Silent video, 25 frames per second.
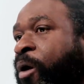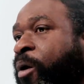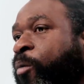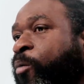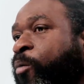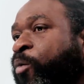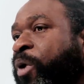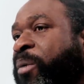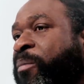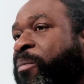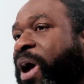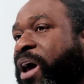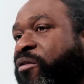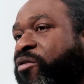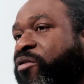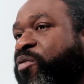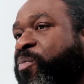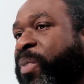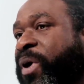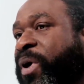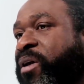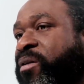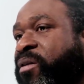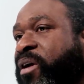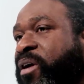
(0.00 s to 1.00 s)
we might have
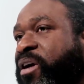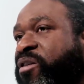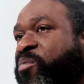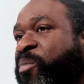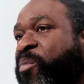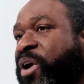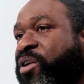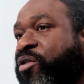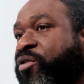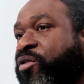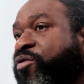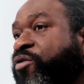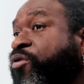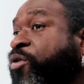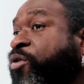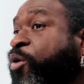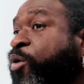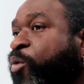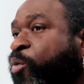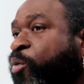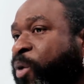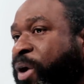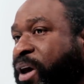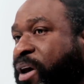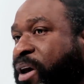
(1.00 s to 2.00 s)
spent as much as two
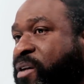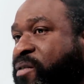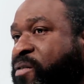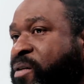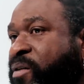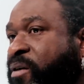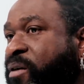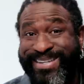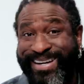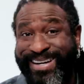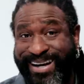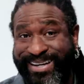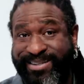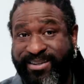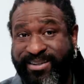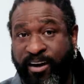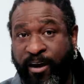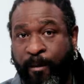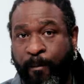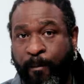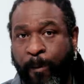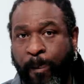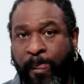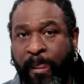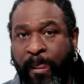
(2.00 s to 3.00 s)
weeks
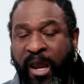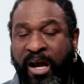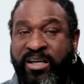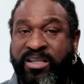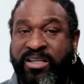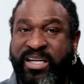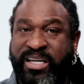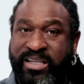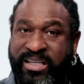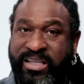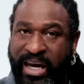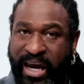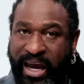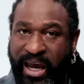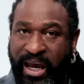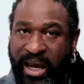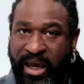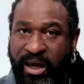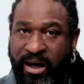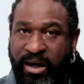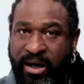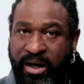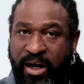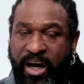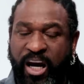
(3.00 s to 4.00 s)
testing. Today,
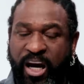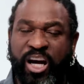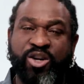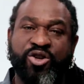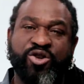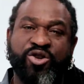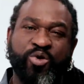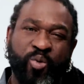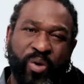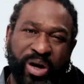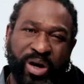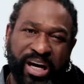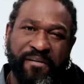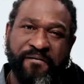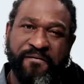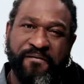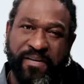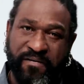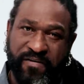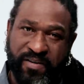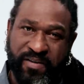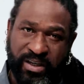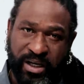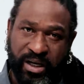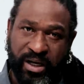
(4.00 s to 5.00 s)
in
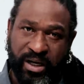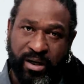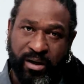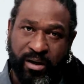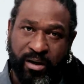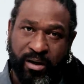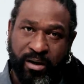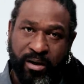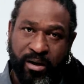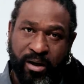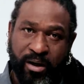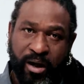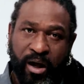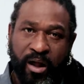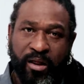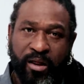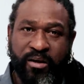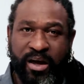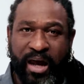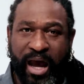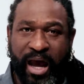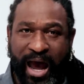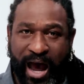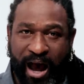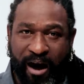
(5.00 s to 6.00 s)
2015,
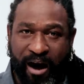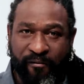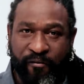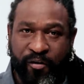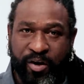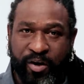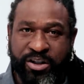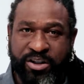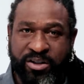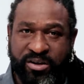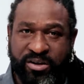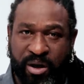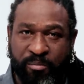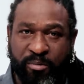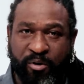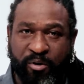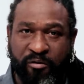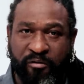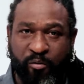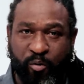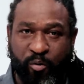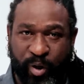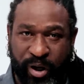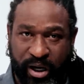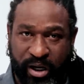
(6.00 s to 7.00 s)
the average number
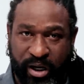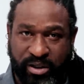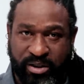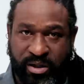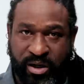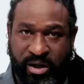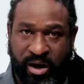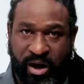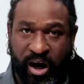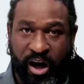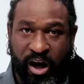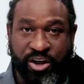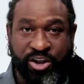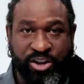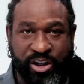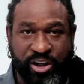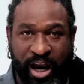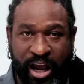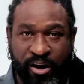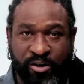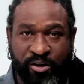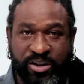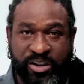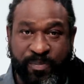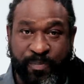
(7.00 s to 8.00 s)
of weeks a
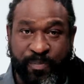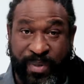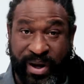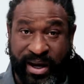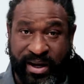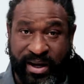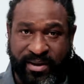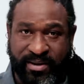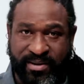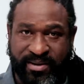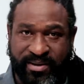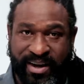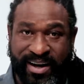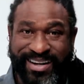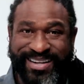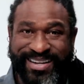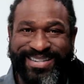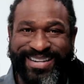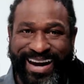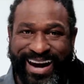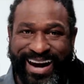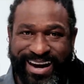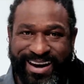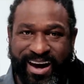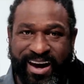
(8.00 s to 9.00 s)
child spends
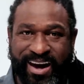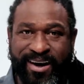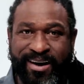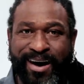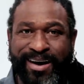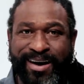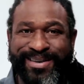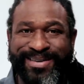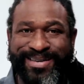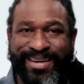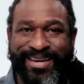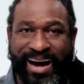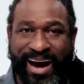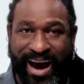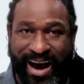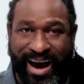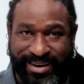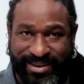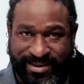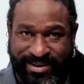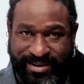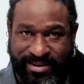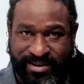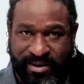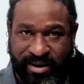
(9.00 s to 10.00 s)
taking
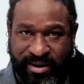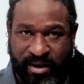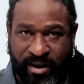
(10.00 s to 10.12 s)
tests